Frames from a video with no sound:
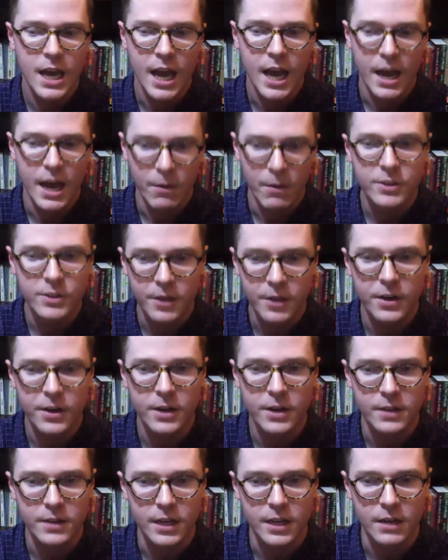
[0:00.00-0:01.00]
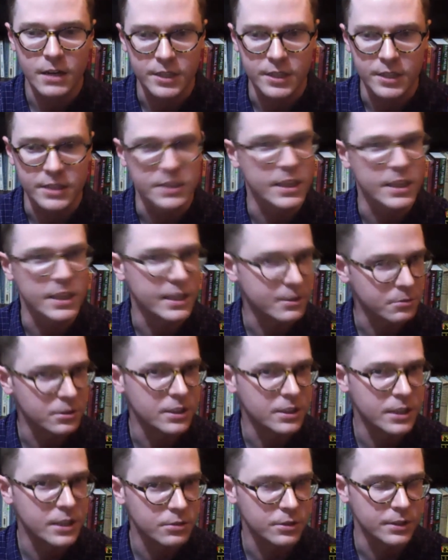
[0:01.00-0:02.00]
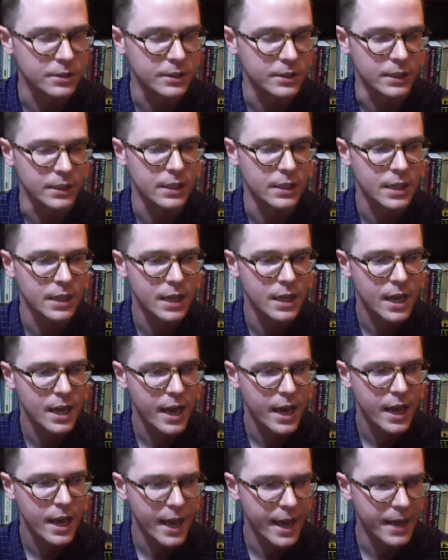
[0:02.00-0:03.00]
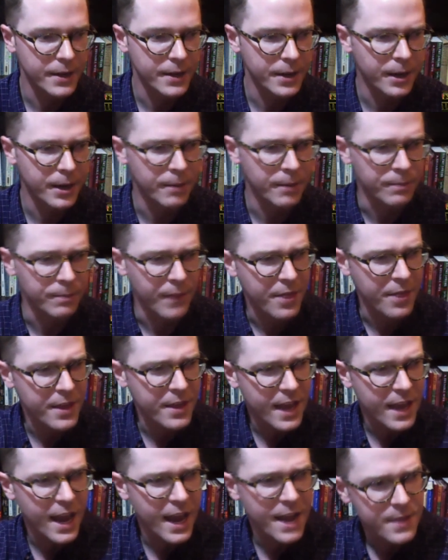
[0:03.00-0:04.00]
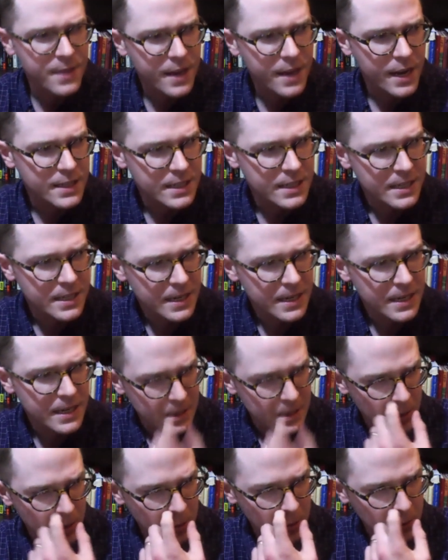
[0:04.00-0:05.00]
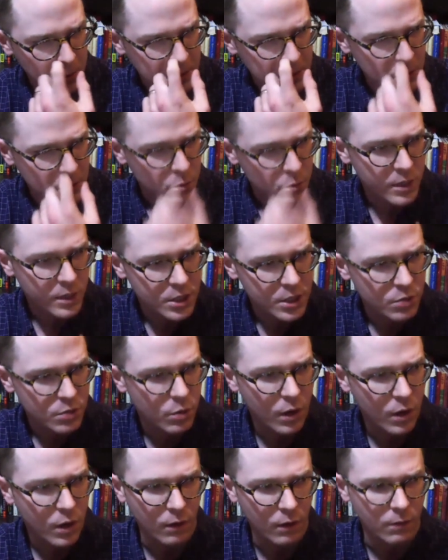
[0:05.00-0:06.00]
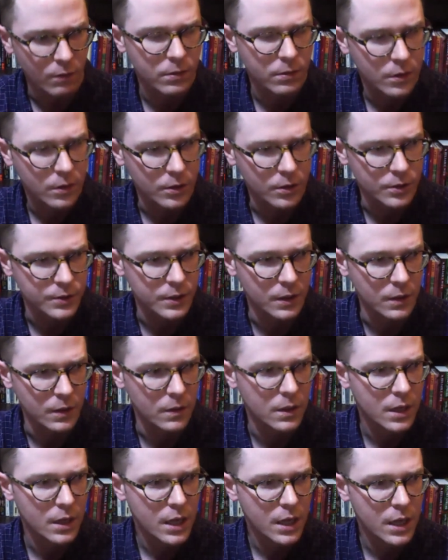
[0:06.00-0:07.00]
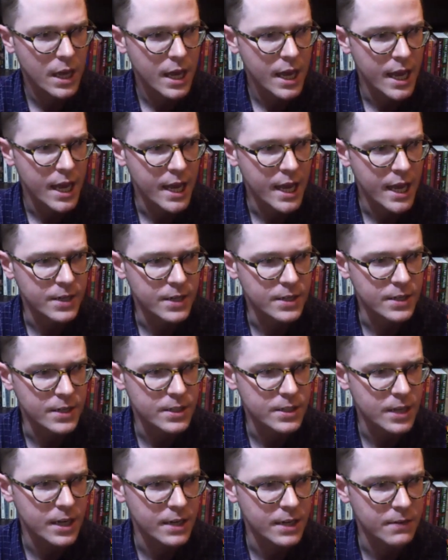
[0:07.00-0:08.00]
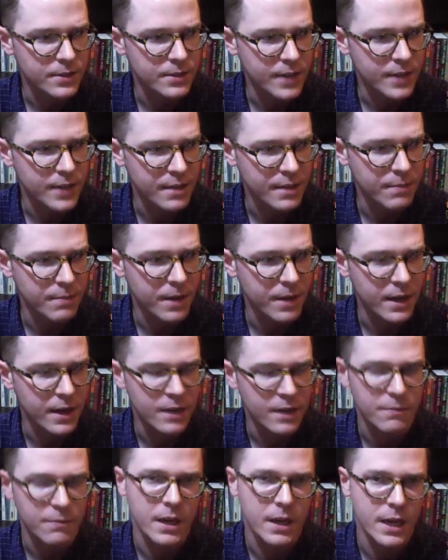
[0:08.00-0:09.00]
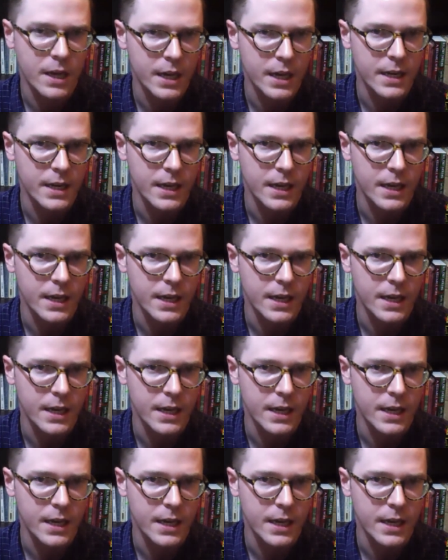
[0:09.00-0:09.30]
And once I thought that, I was like, that's really interesting. And um, I think I had that idea in early 2012 or so. And it just kind of sat in the back of my head.